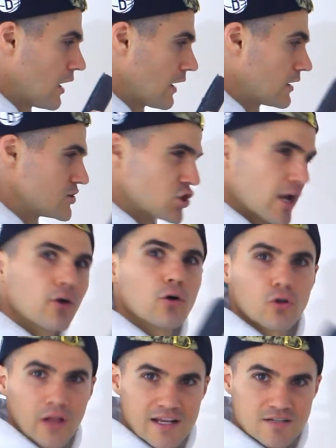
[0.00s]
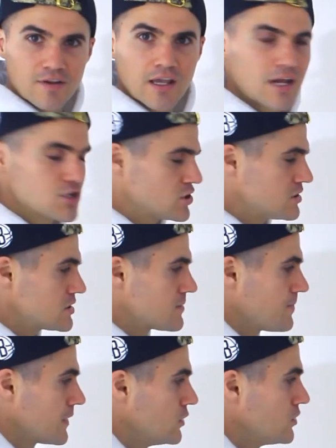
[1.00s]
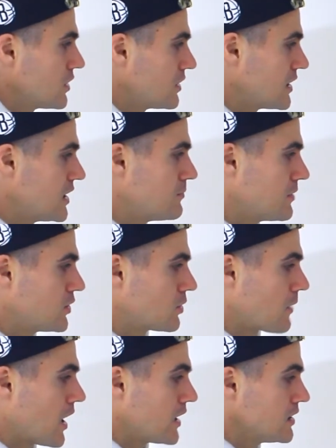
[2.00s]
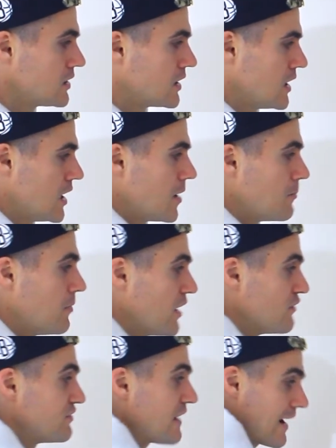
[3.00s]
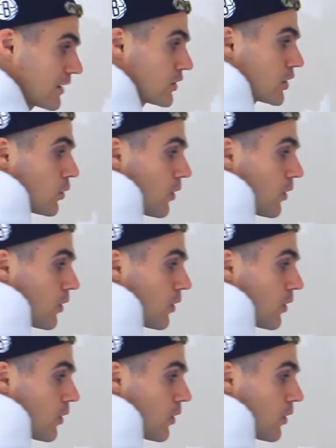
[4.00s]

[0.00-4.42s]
uh, general classifications you can keep in your mind, but factoring